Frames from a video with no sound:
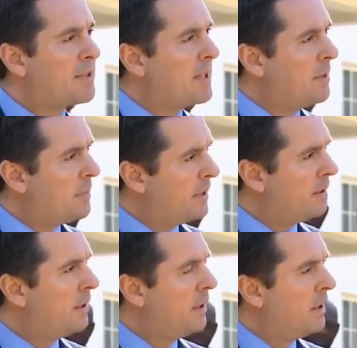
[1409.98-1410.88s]
seen, but
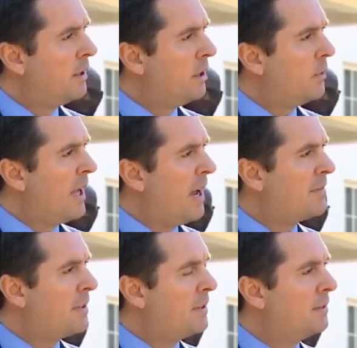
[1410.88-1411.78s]
we
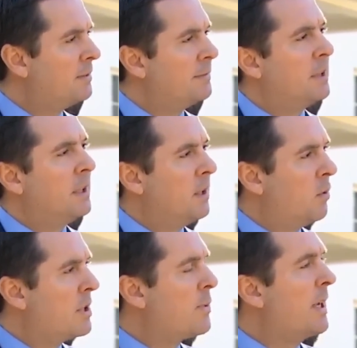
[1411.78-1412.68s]
have to.
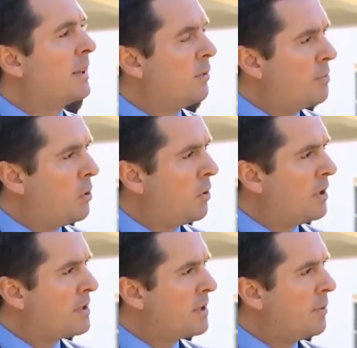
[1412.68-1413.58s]
Once we get the
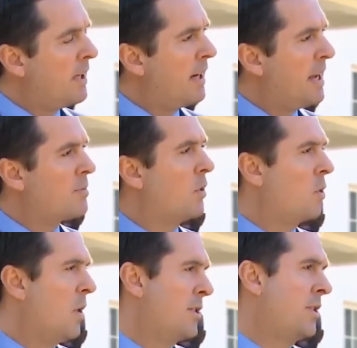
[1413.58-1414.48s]
reports, then we can ask more
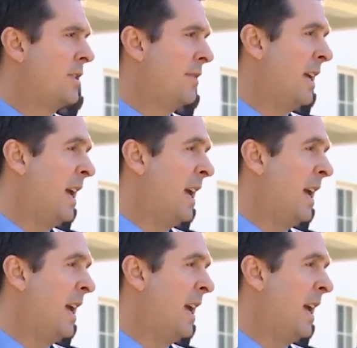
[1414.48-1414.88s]
questions of the